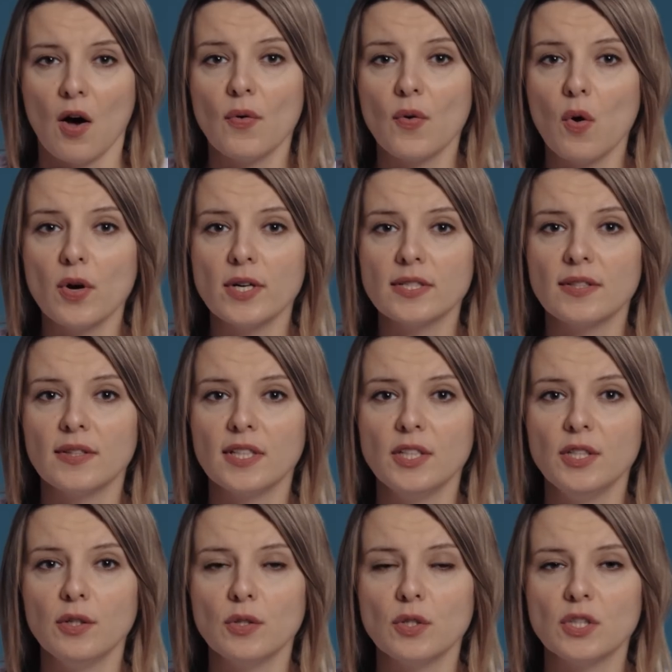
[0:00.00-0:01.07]
Of course, the
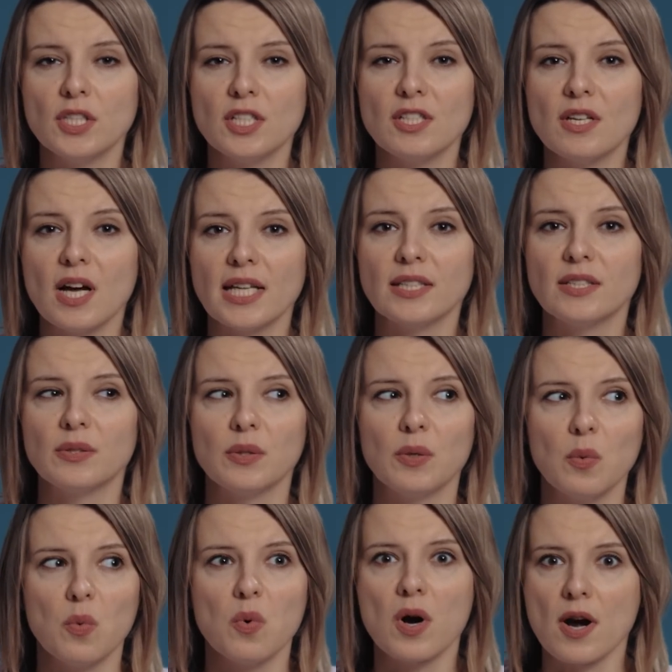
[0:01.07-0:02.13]
news did not
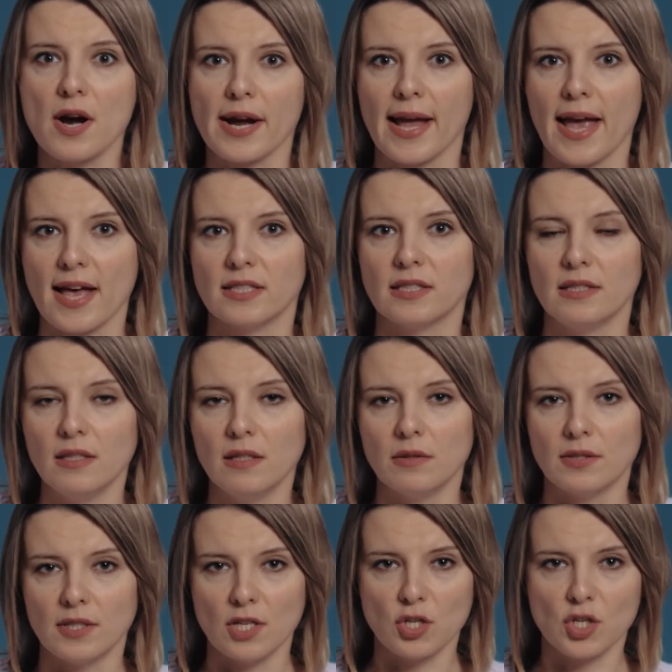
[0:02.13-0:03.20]
work as
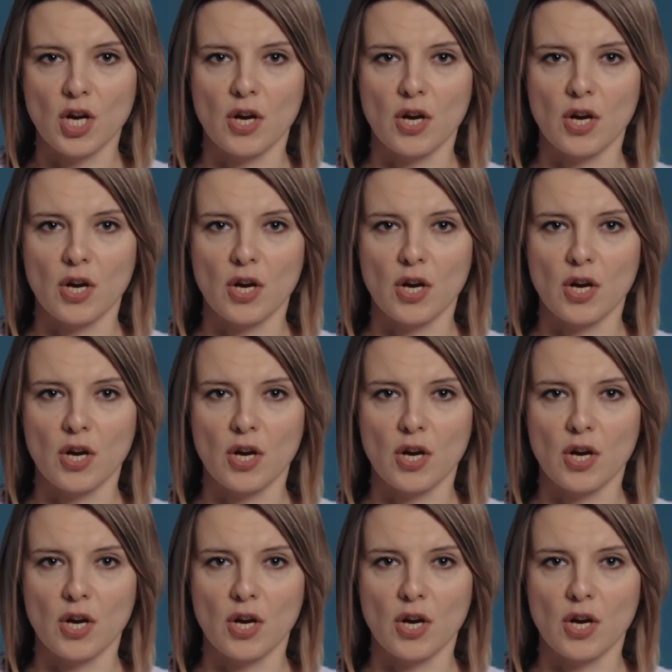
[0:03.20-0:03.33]
news in